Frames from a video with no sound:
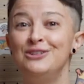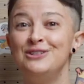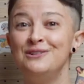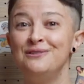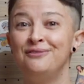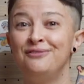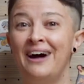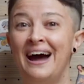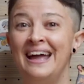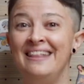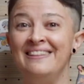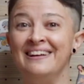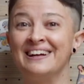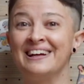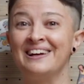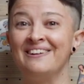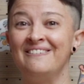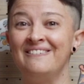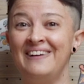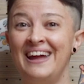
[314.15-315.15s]
to find the
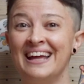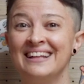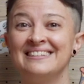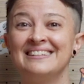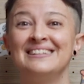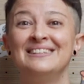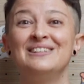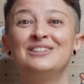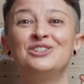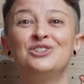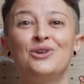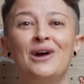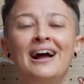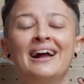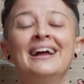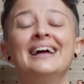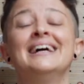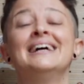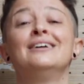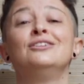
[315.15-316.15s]
correct
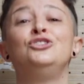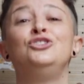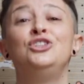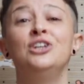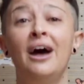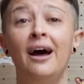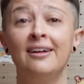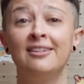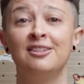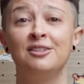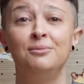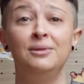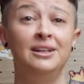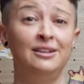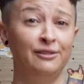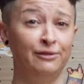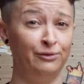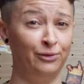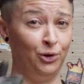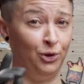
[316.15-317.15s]
truck
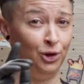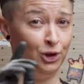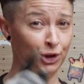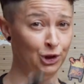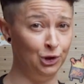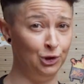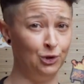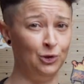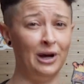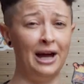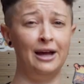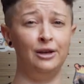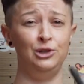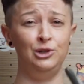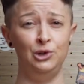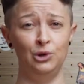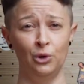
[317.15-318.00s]
adjustment for you and